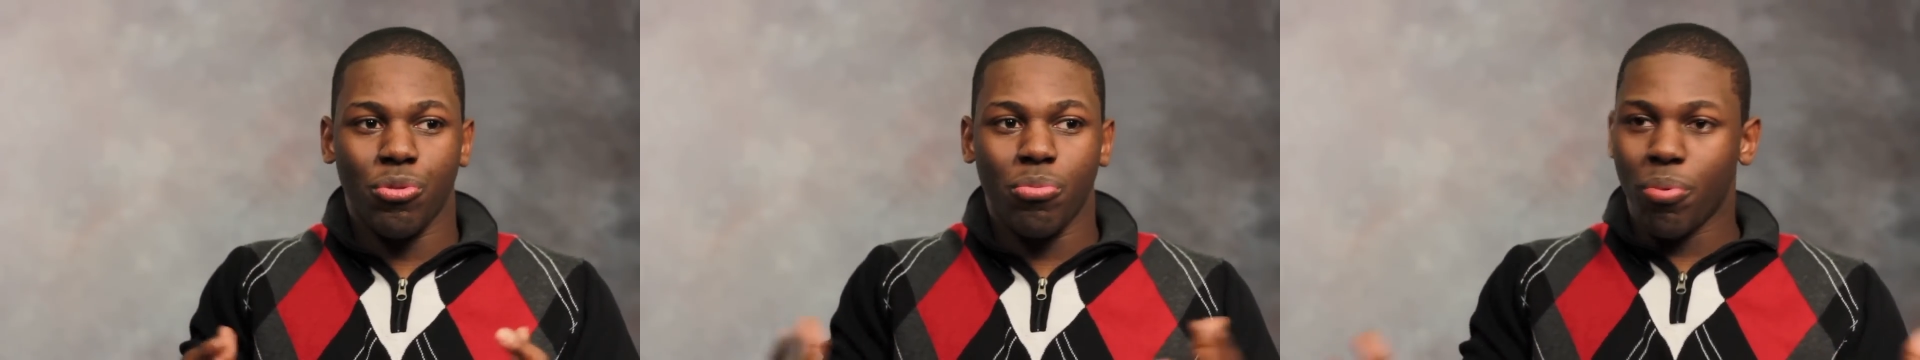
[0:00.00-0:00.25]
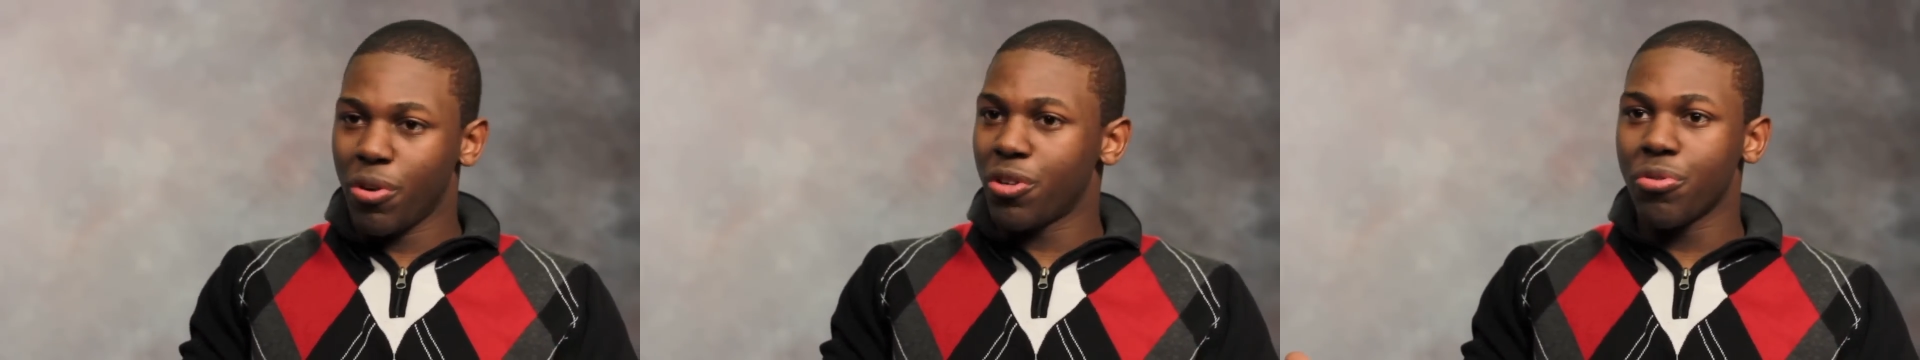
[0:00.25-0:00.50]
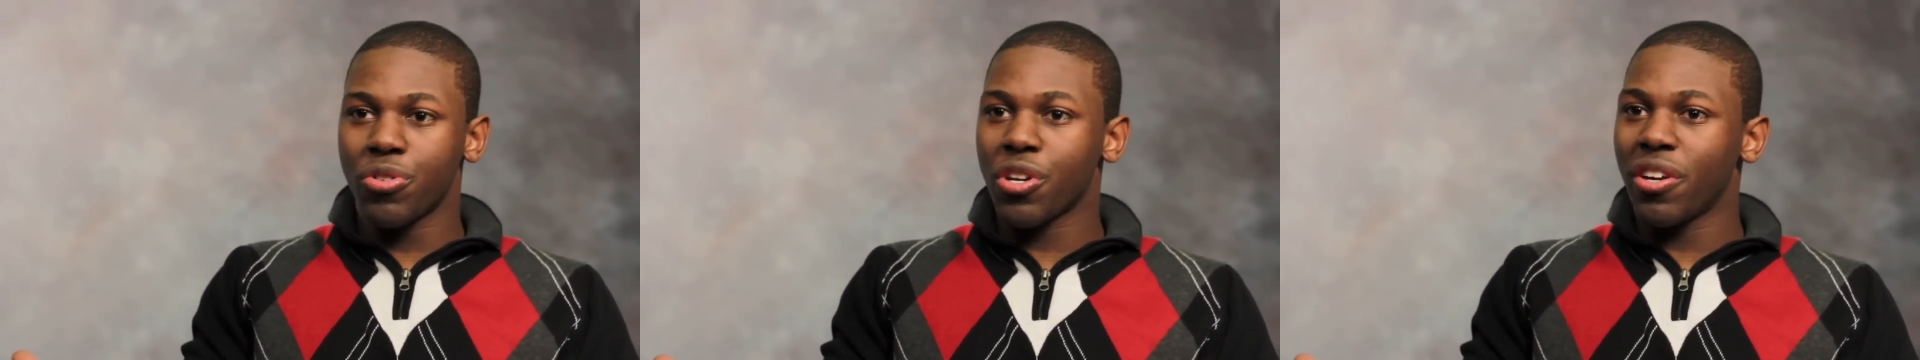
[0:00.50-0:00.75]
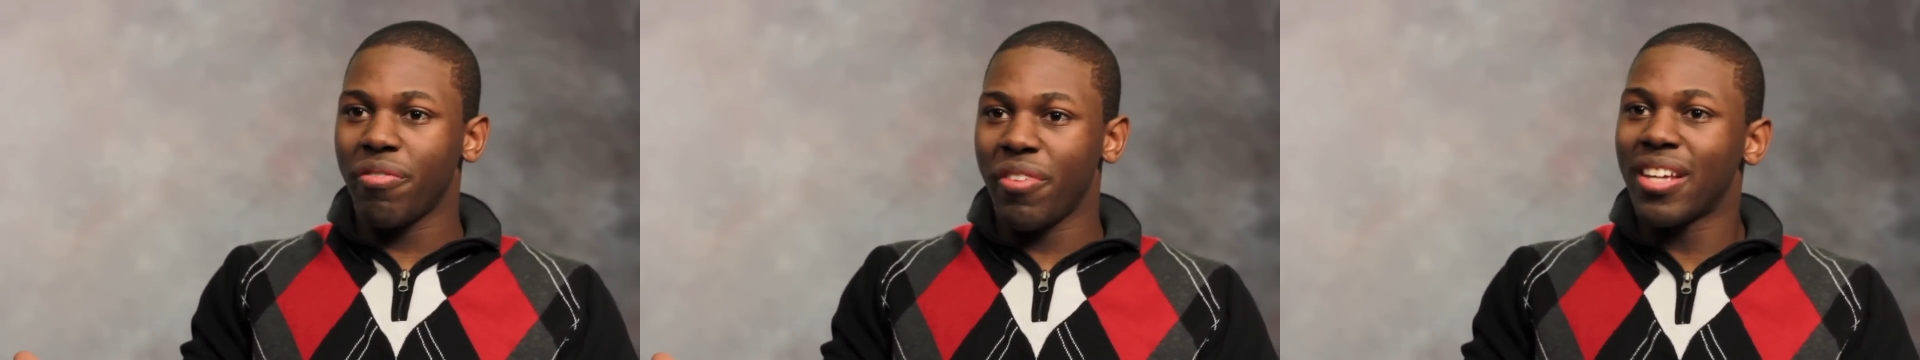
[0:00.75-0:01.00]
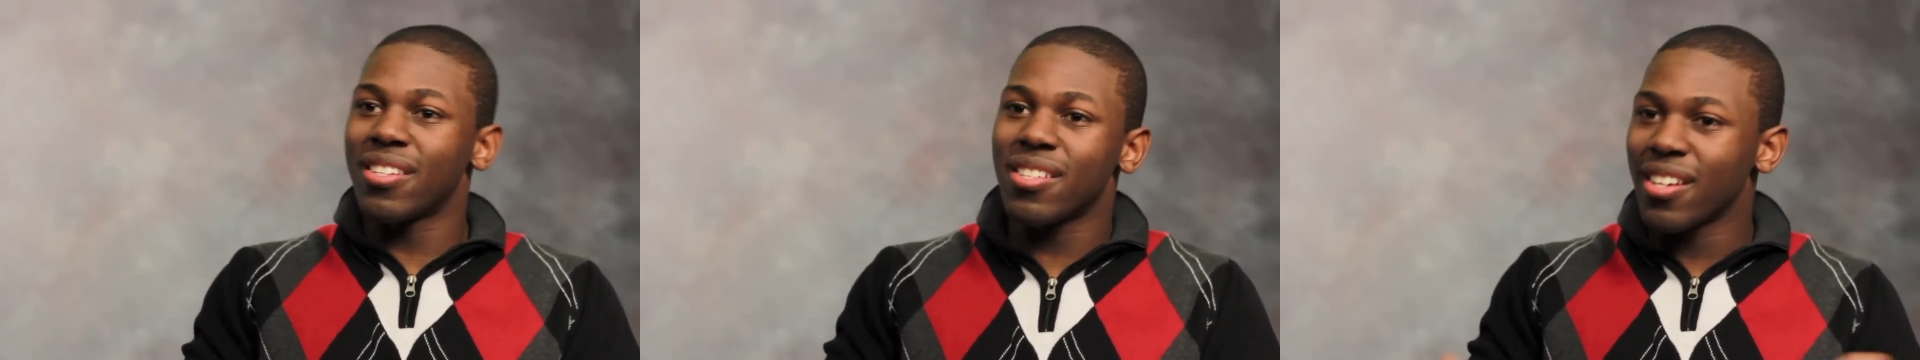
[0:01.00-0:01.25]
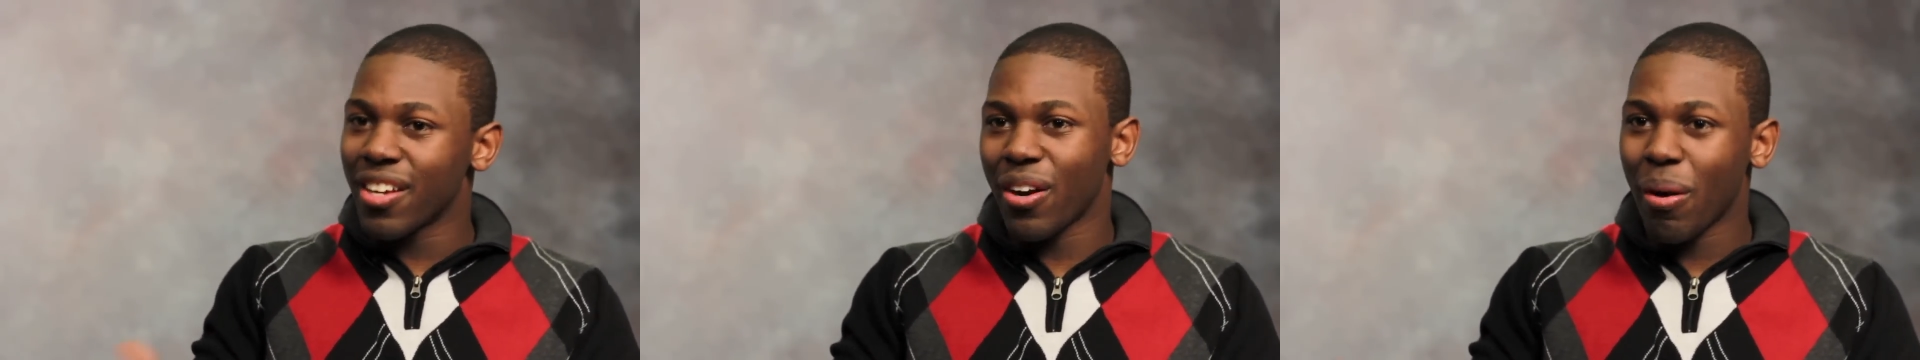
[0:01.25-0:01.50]
produce good events
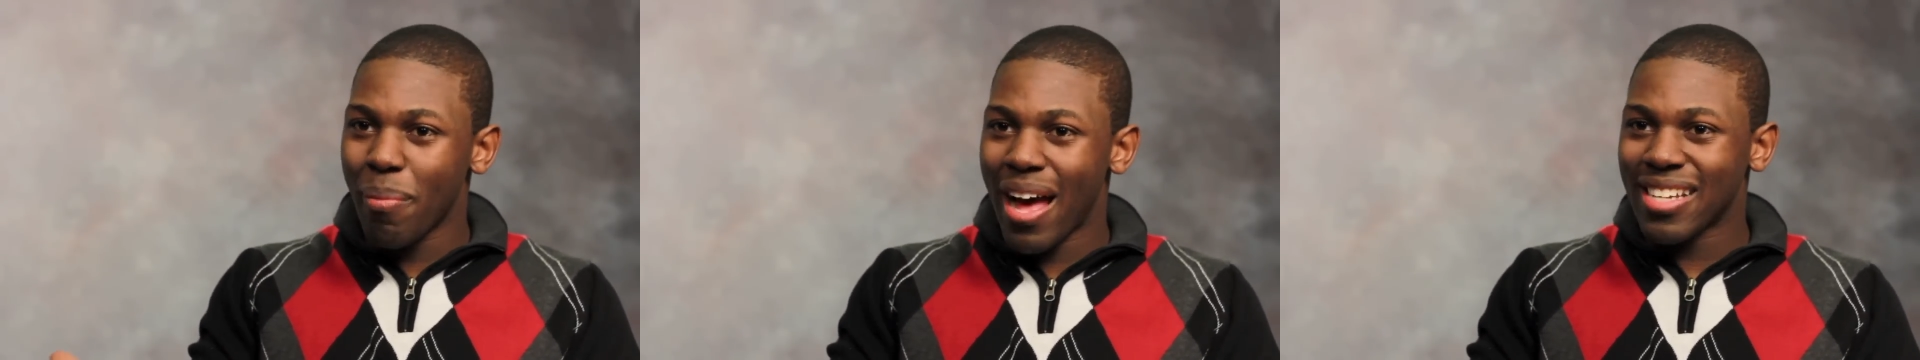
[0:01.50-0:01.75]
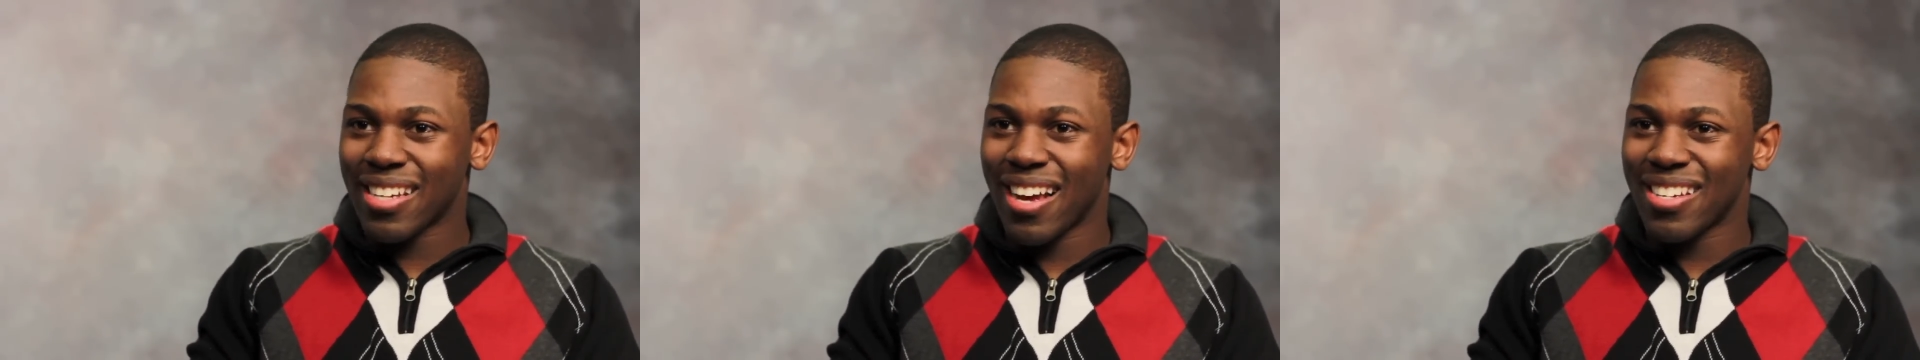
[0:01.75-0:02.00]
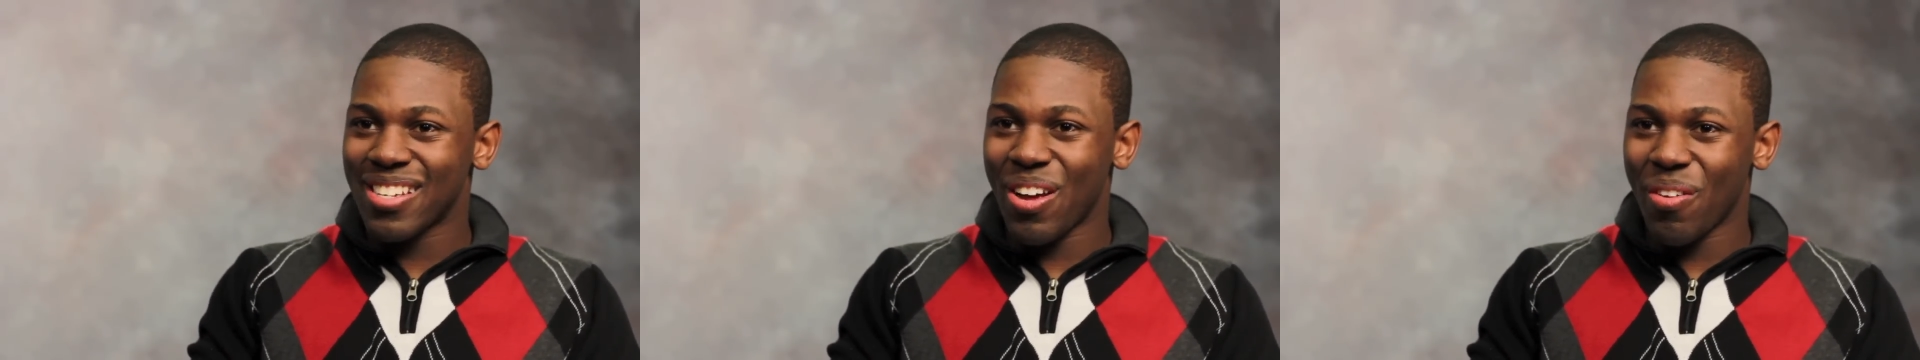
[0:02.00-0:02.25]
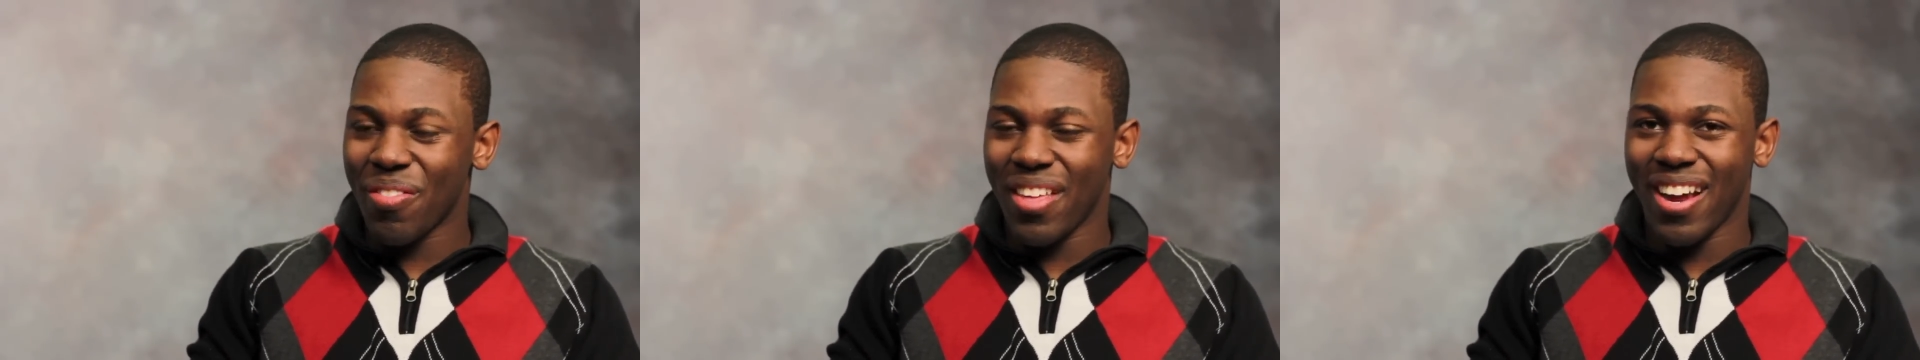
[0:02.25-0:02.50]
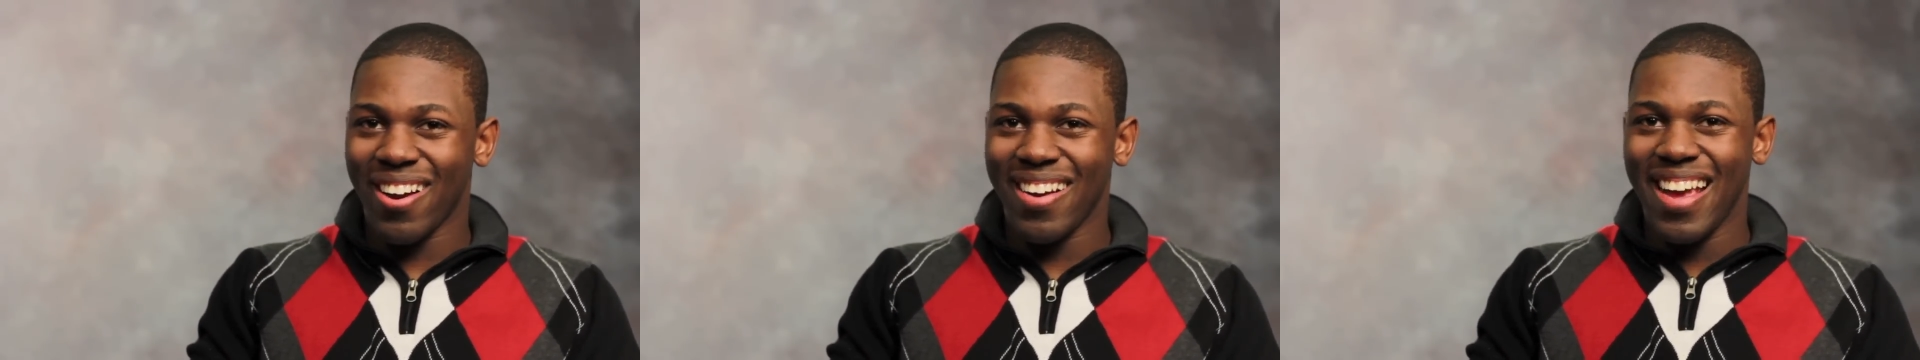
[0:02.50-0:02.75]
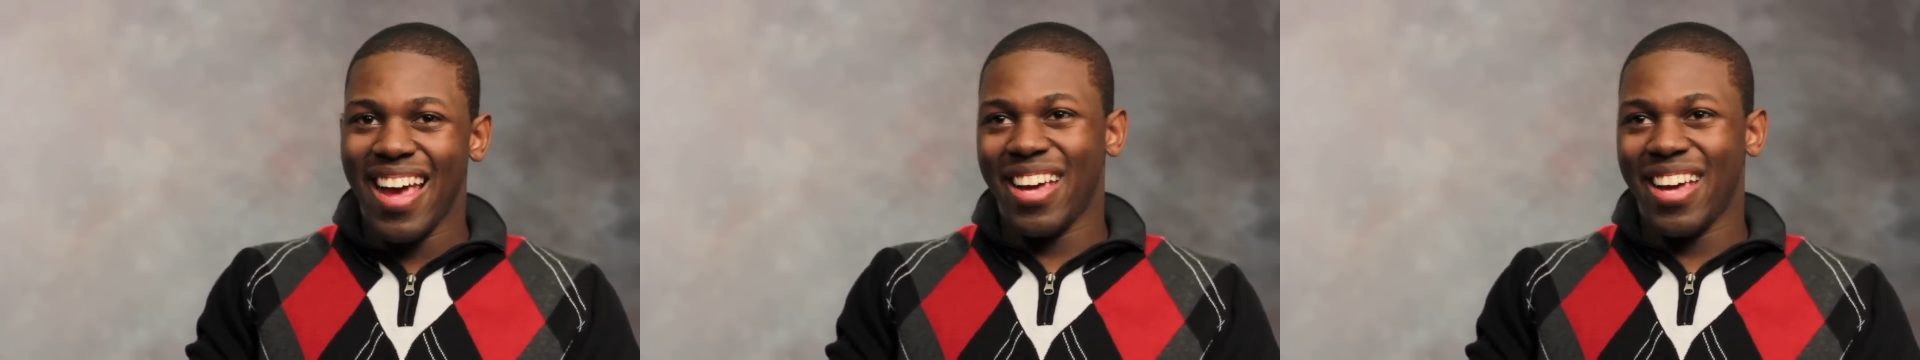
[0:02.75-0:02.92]
and get our mascots out there,